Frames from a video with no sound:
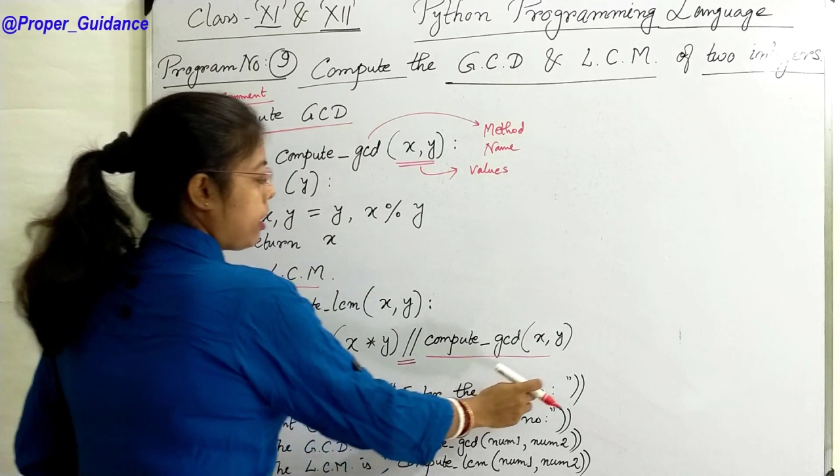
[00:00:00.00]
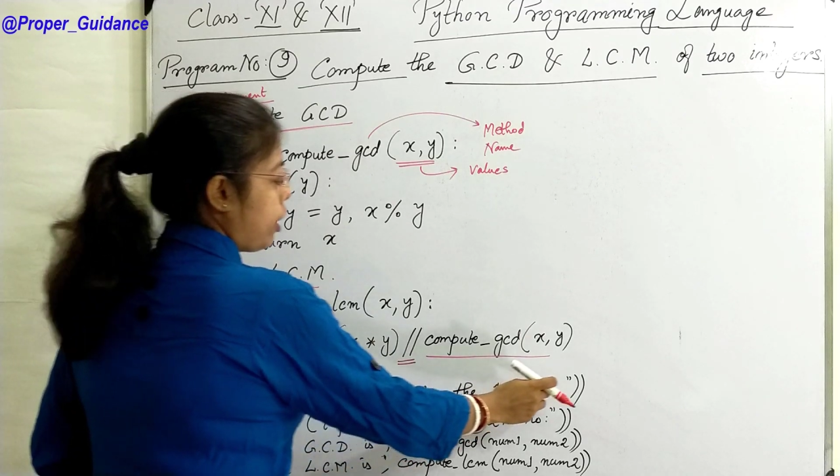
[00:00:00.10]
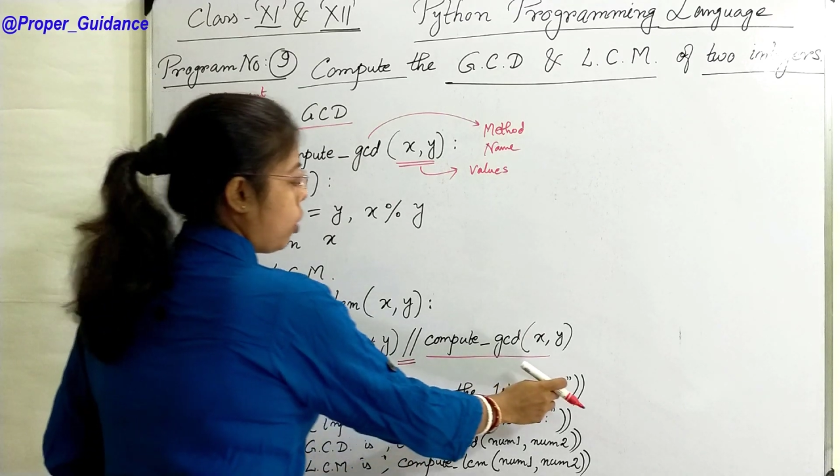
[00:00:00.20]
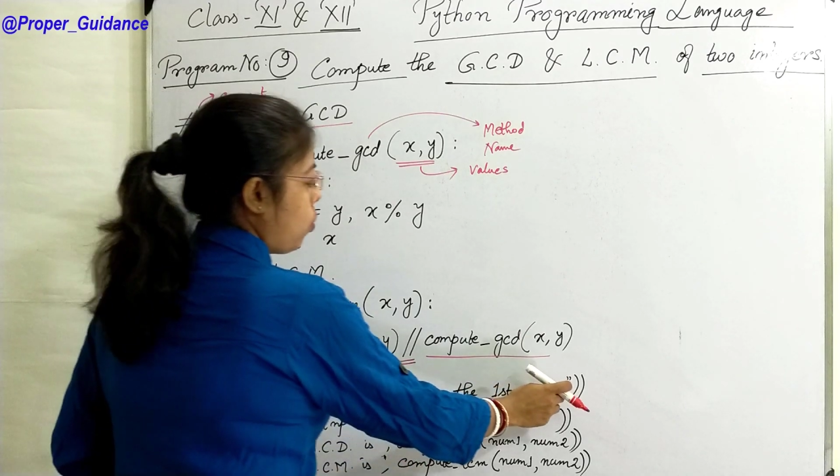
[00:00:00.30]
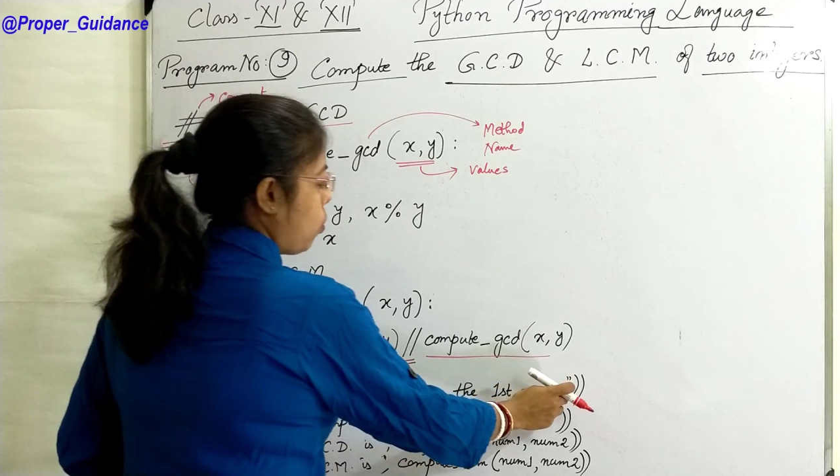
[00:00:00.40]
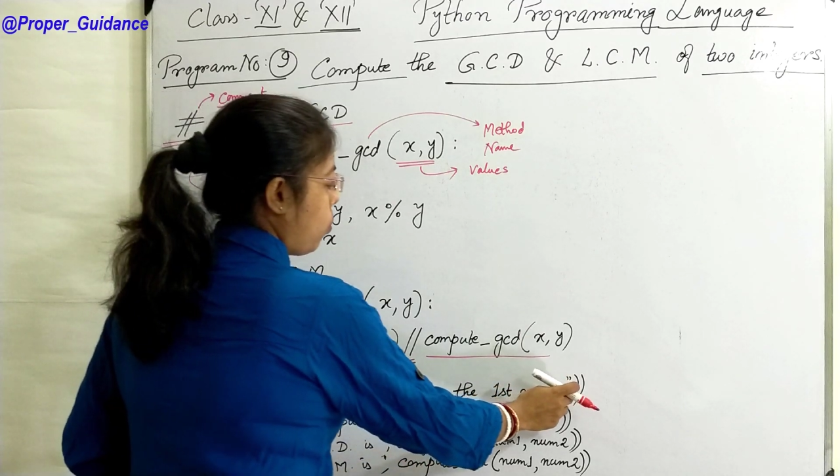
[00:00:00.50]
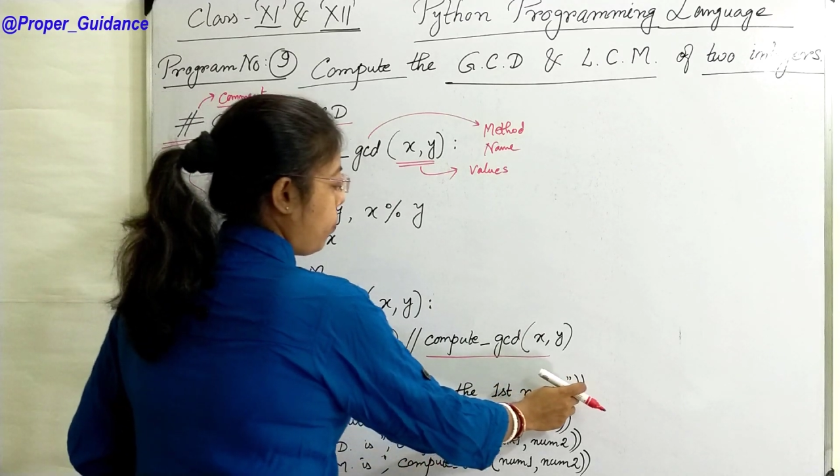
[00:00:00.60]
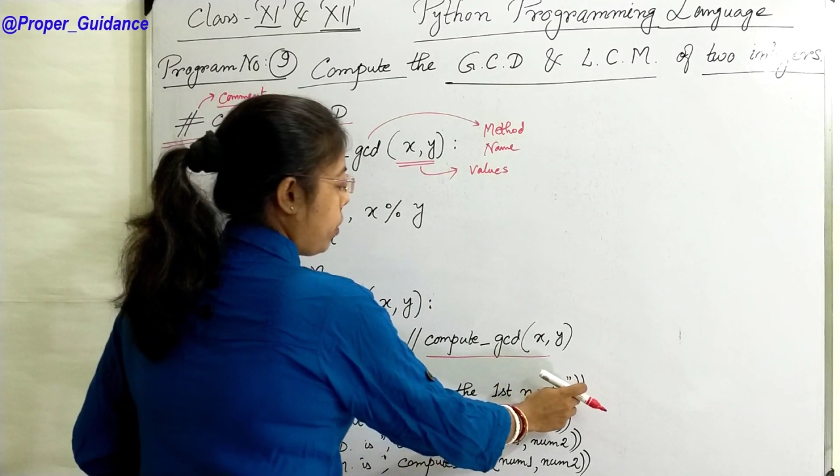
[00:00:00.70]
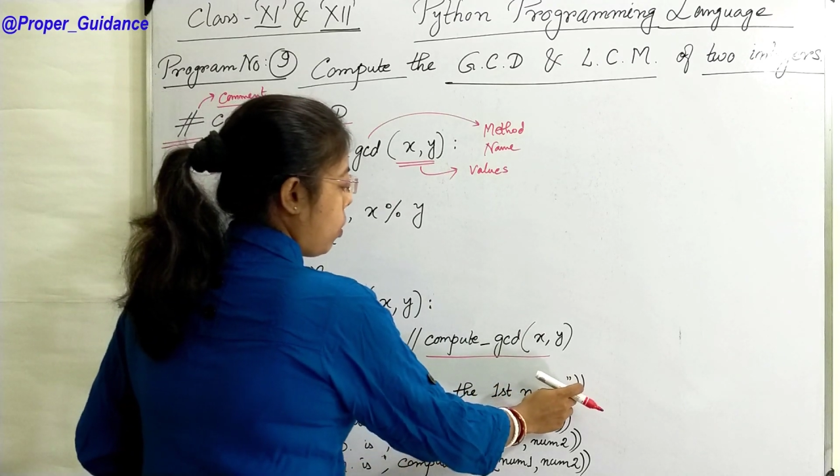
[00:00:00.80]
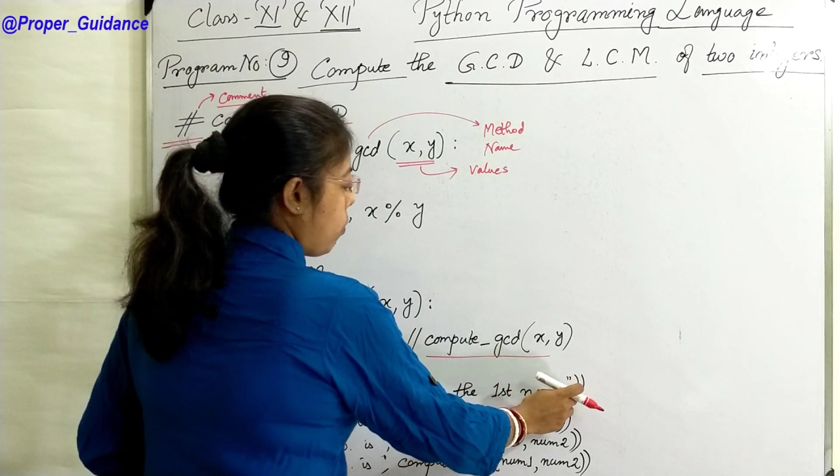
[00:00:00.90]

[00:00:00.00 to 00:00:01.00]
that you